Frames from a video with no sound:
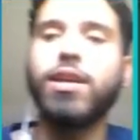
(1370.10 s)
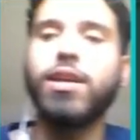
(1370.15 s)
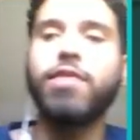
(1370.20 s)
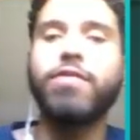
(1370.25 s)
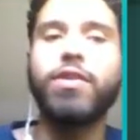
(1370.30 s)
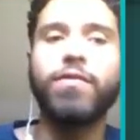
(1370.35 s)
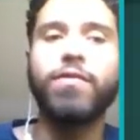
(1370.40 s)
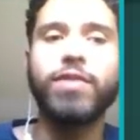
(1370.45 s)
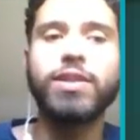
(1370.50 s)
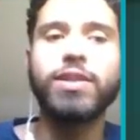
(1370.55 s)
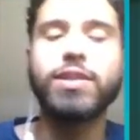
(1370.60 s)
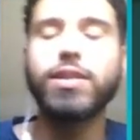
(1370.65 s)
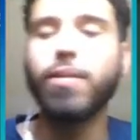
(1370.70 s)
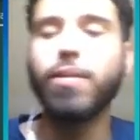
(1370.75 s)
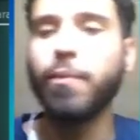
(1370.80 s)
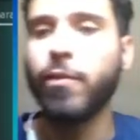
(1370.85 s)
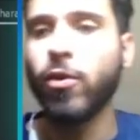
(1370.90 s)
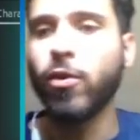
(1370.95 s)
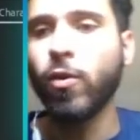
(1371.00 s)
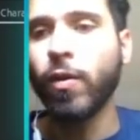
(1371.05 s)
even if it's
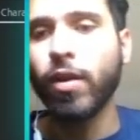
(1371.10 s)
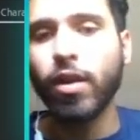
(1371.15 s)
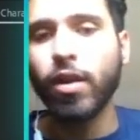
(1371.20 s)
simple.